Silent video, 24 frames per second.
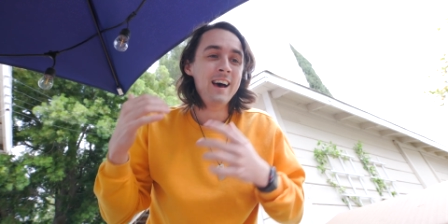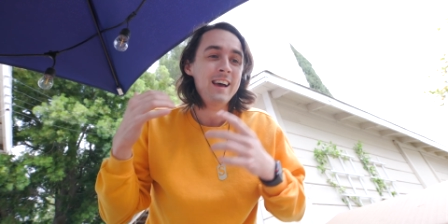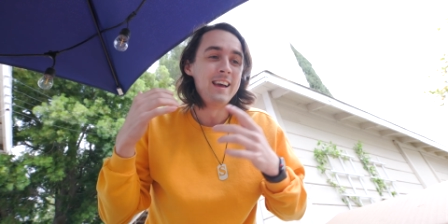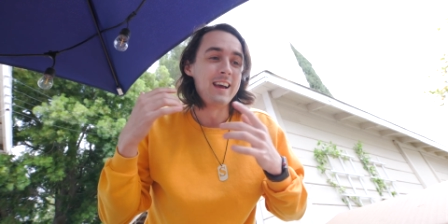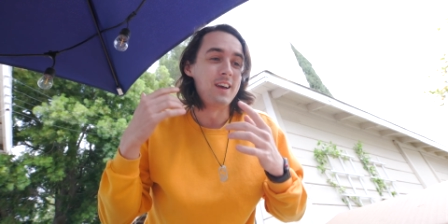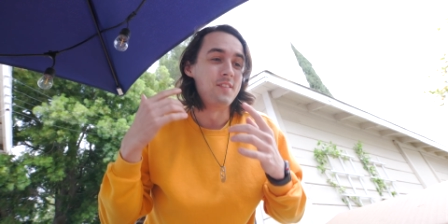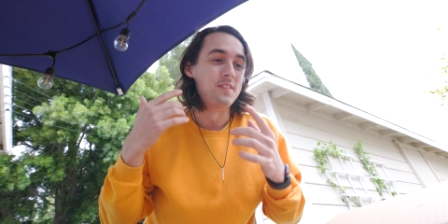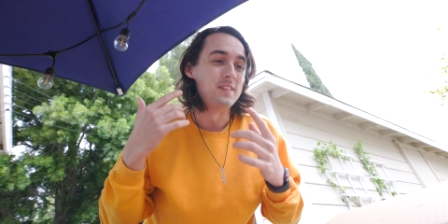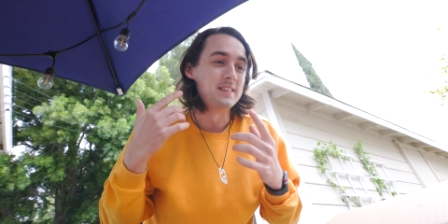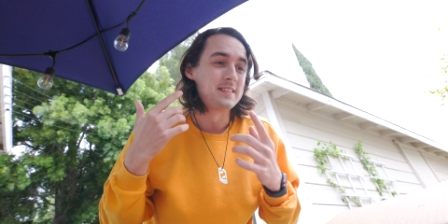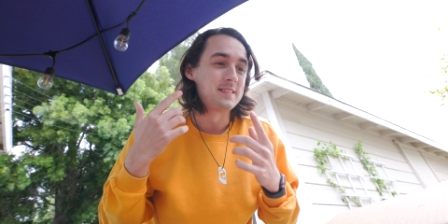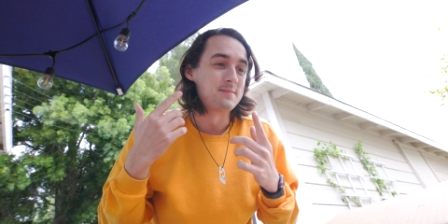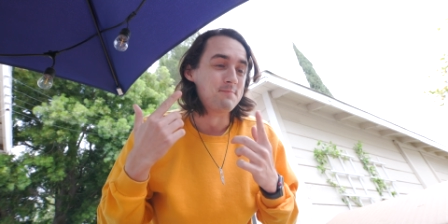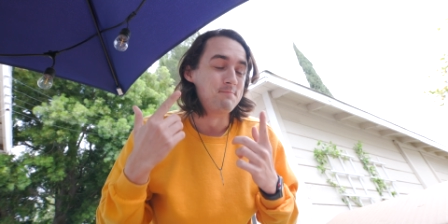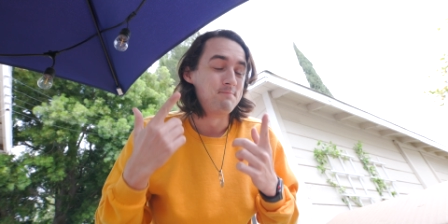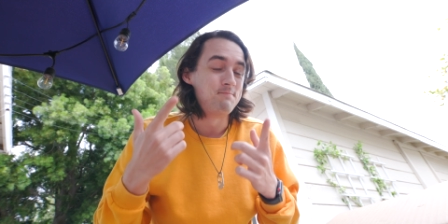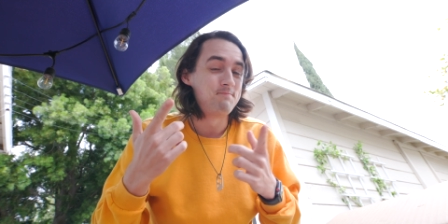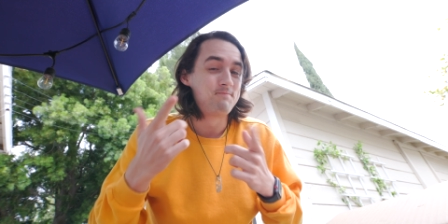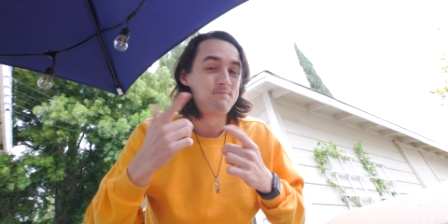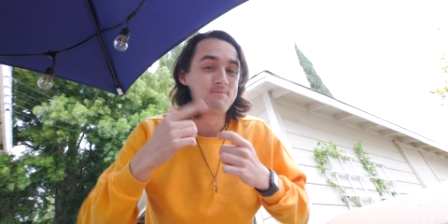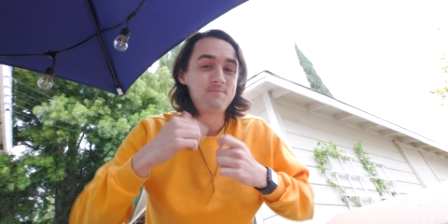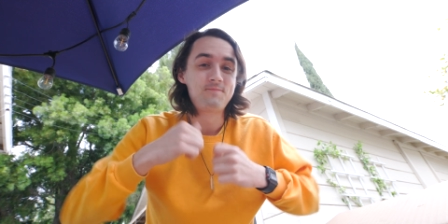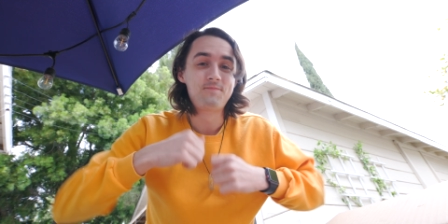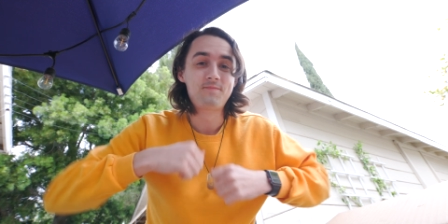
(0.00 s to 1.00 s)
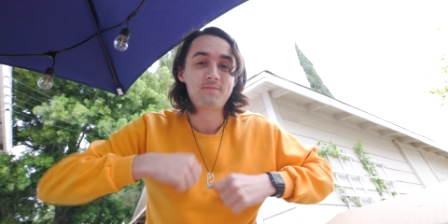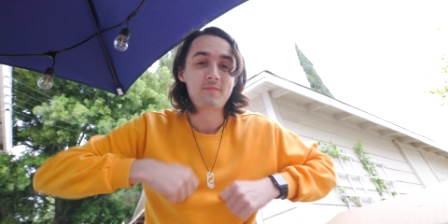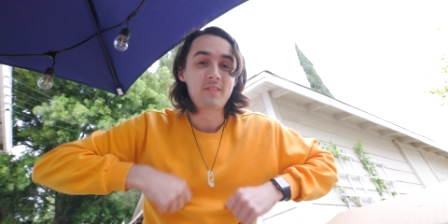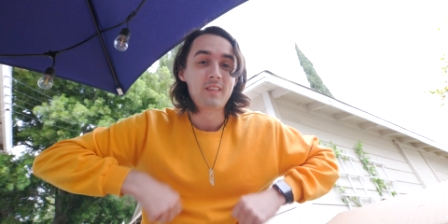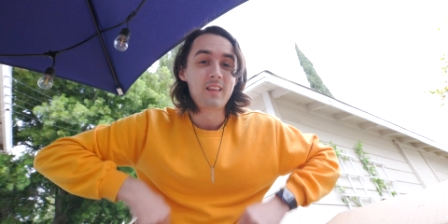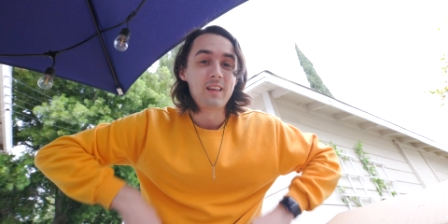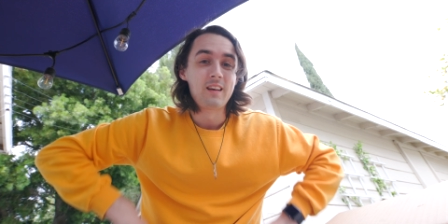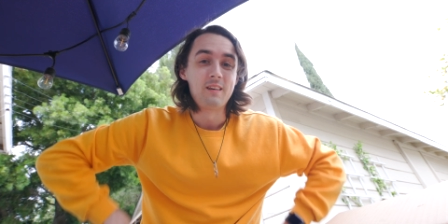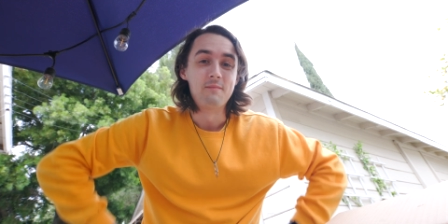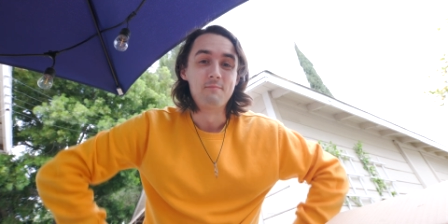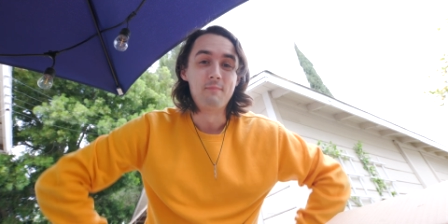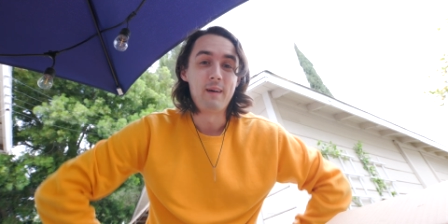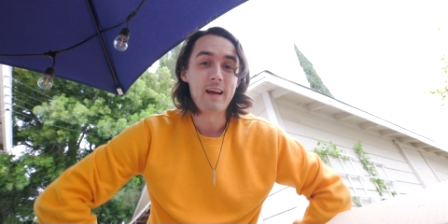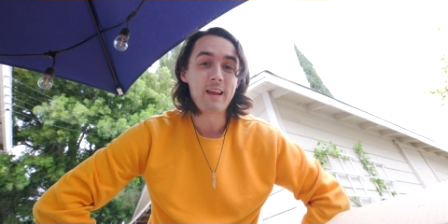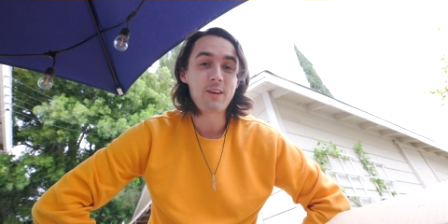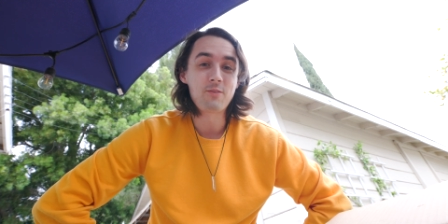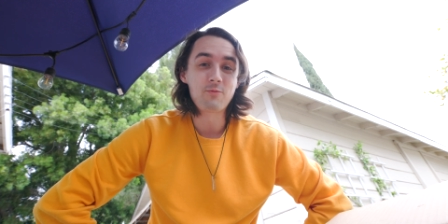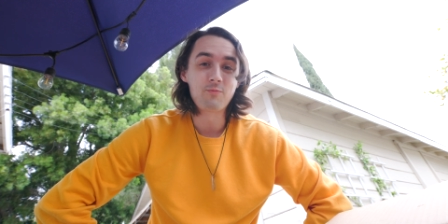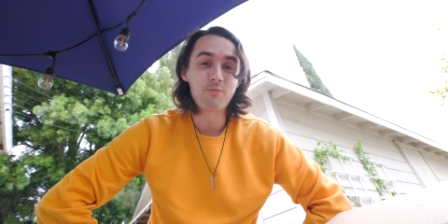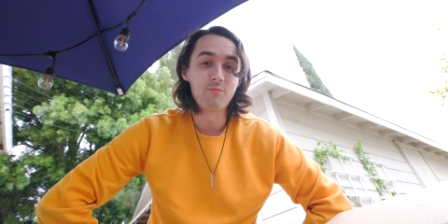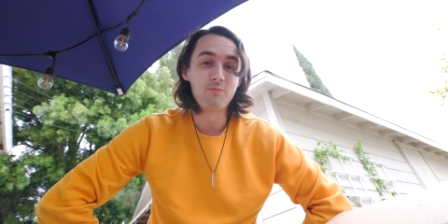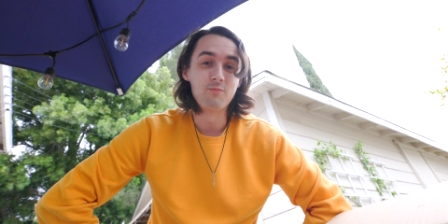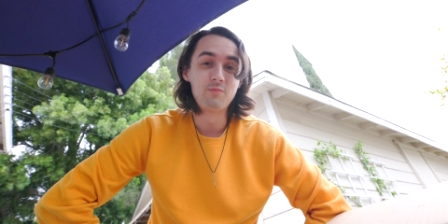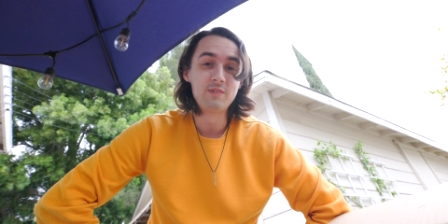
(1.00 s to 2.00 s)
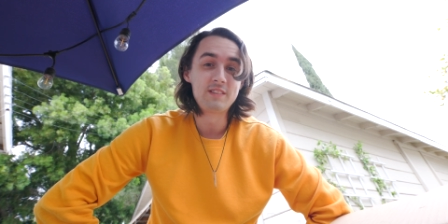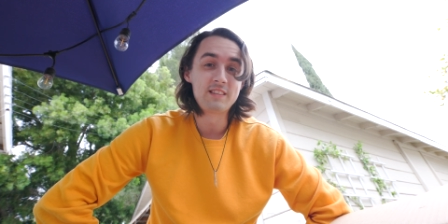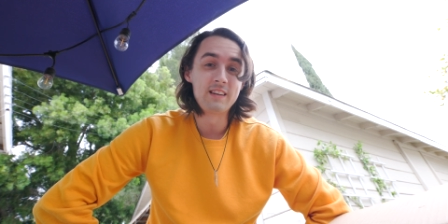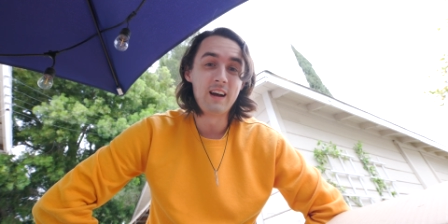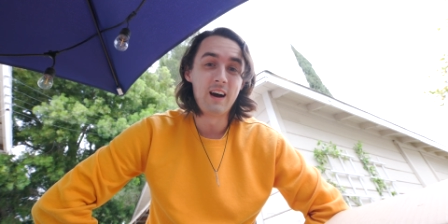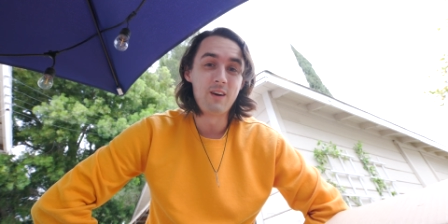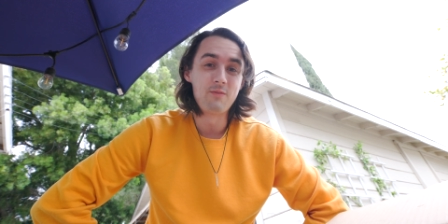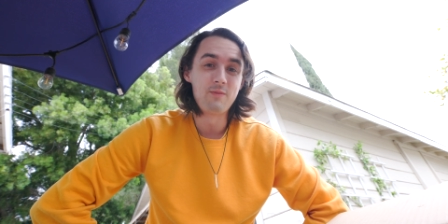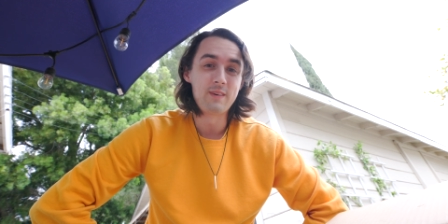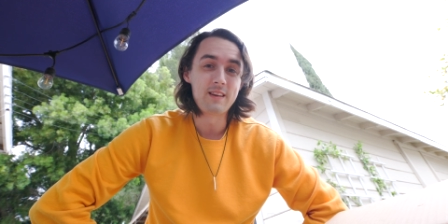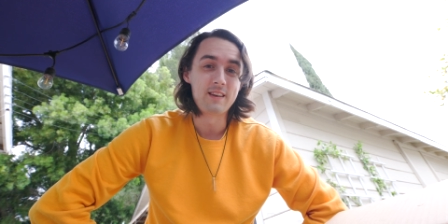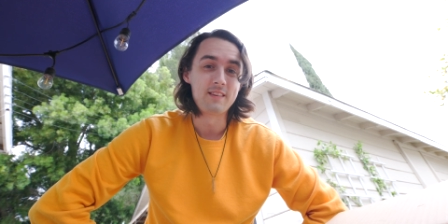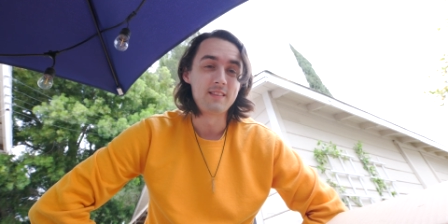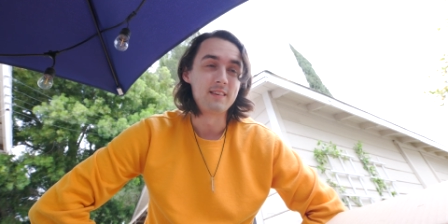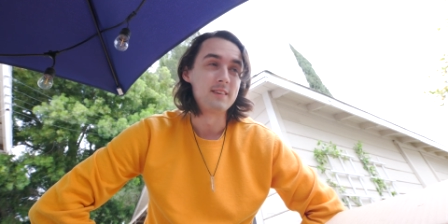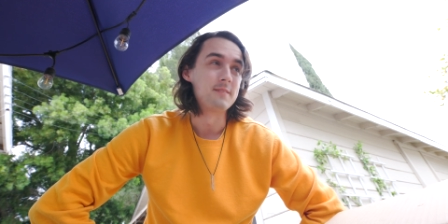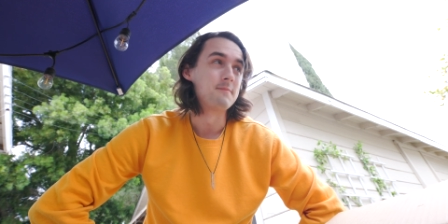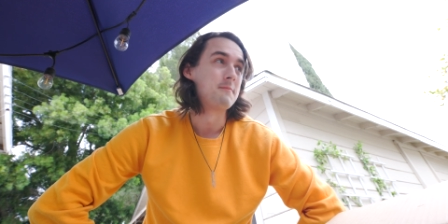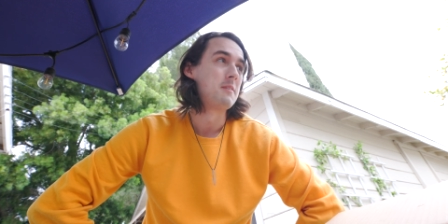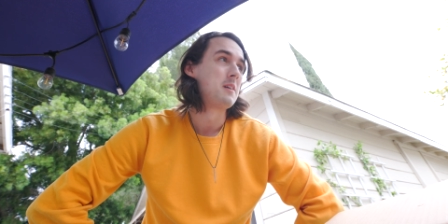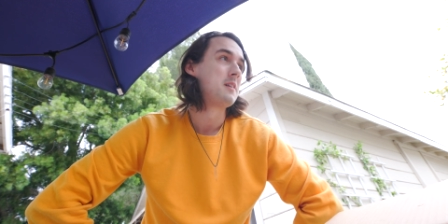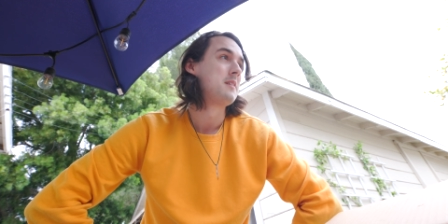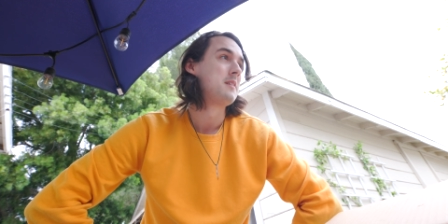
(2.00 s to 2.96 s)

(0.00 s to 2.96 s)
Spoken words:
And this mic was not one of them.